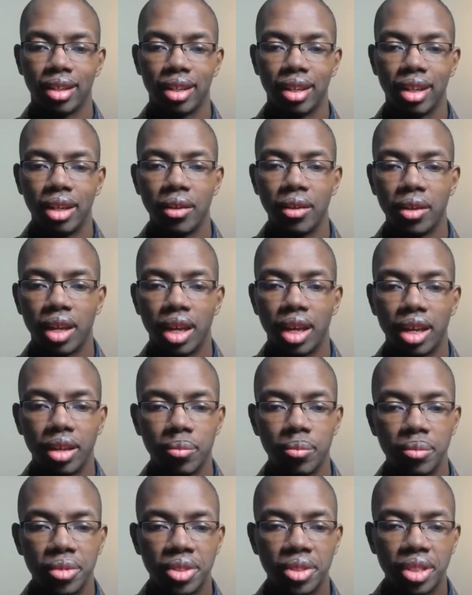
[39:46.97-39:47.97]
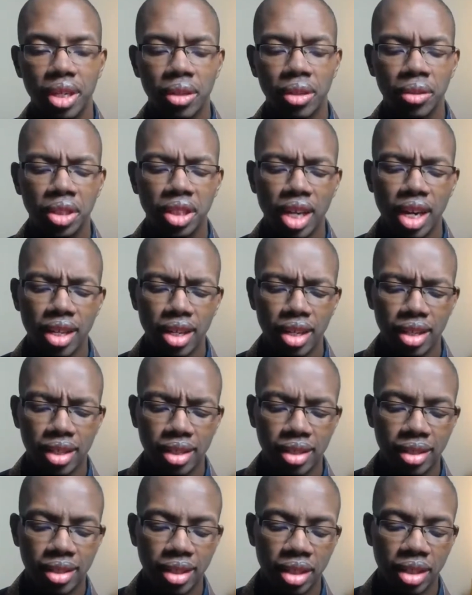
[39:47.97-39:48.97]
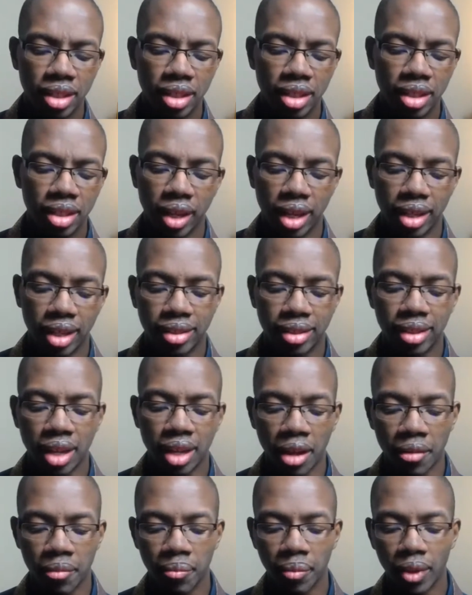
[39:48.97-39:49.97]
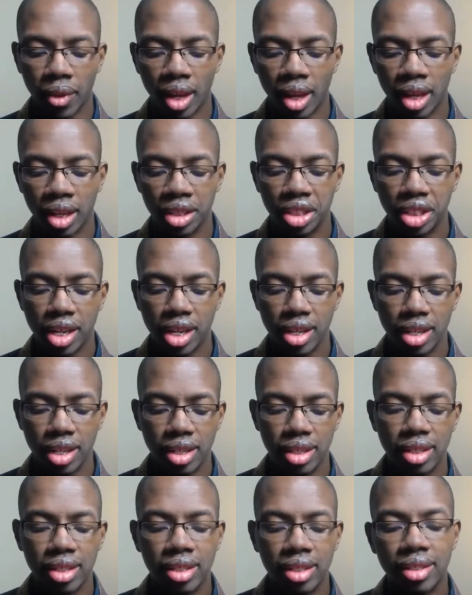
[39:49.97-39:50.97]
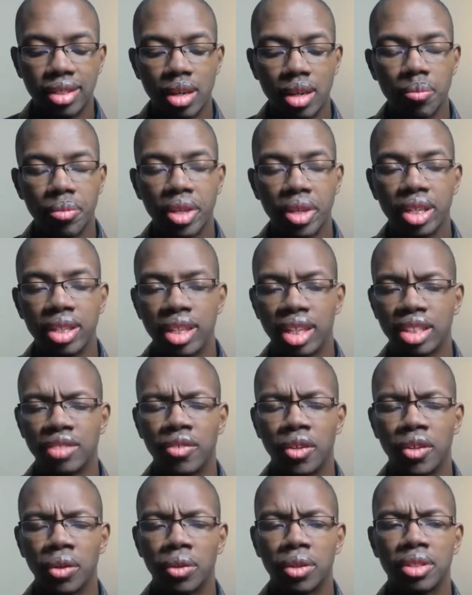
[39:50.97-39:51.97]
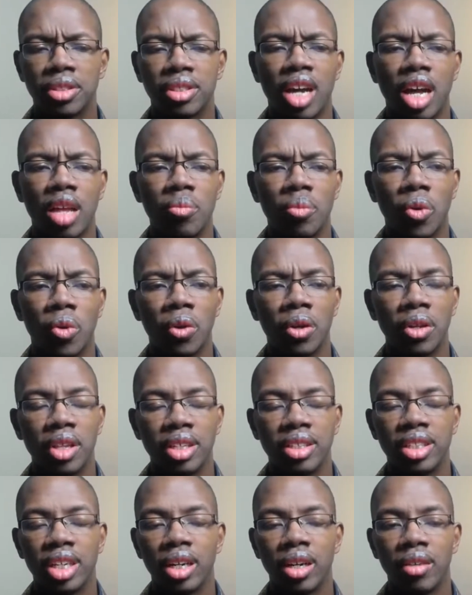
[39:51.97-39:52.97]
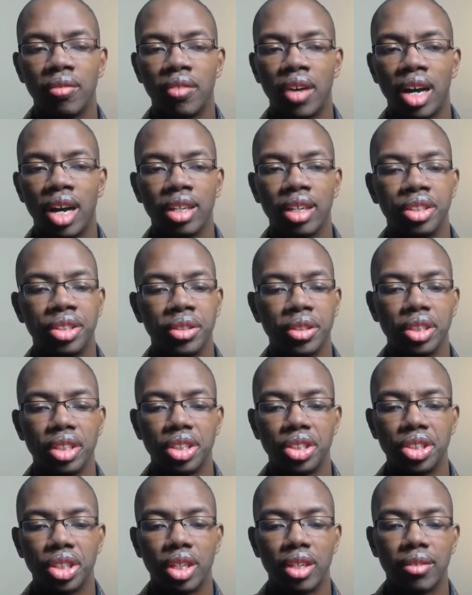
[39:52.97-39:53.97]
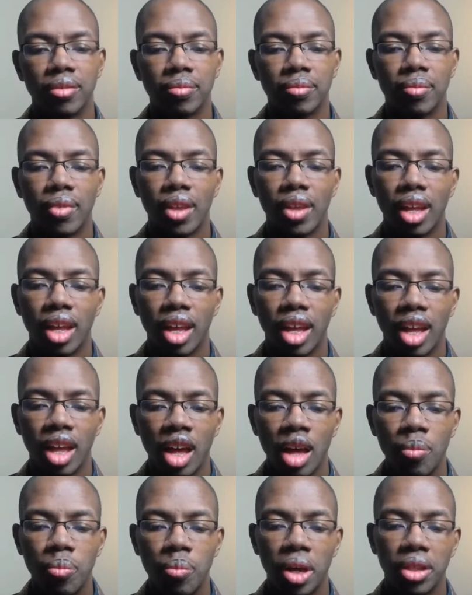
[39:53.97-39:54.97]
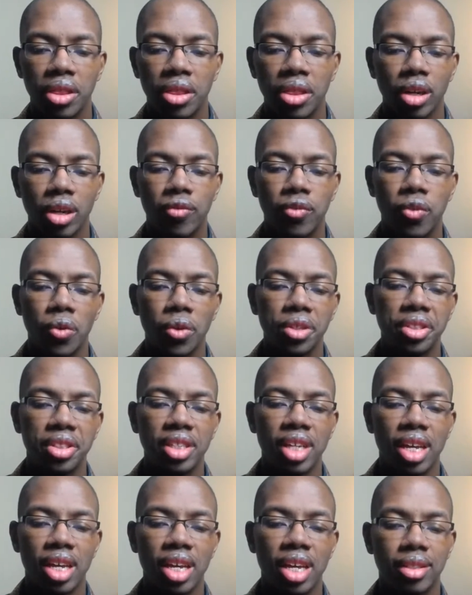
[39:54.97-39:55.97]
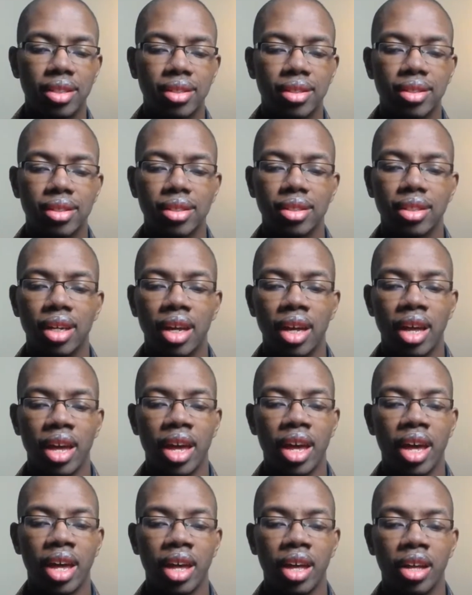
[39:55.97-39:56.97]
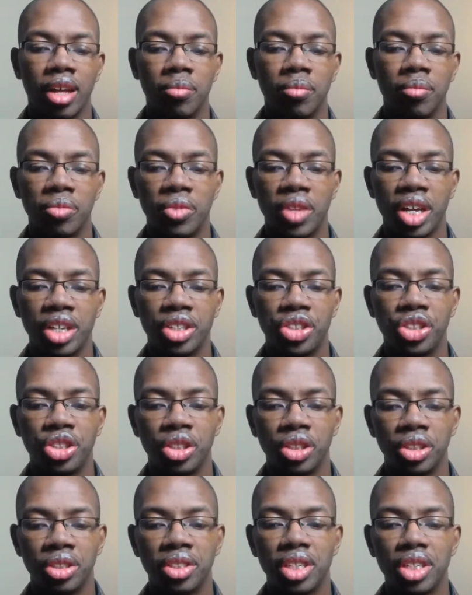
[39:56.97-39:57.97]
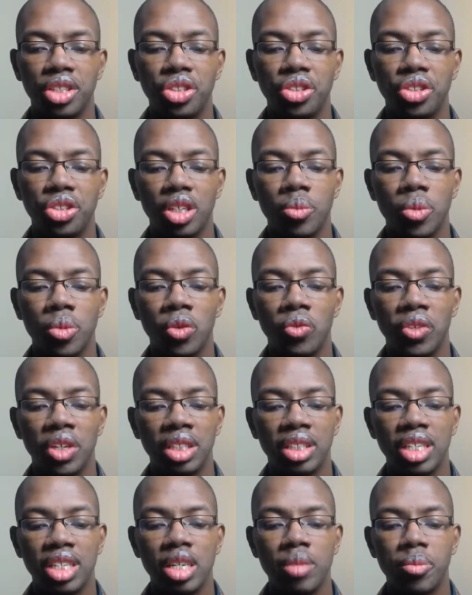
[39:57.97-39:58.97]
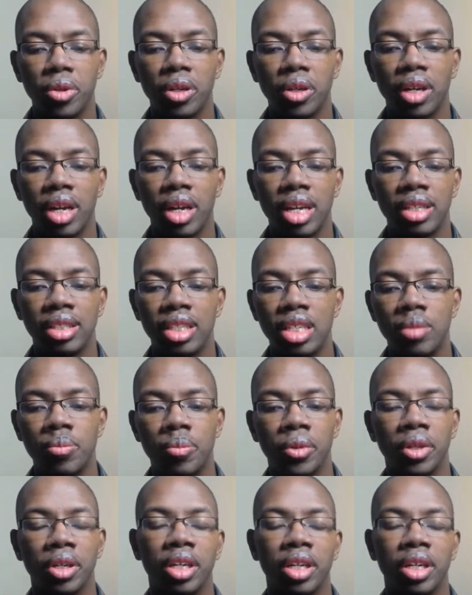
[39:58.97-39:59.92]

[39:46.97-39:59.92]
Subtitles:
Okay, so jhana is interesting. Jhana is something that's focused on more in the Theravada tradition. But there are 4 states, and that you're essentially moving deeper and deeper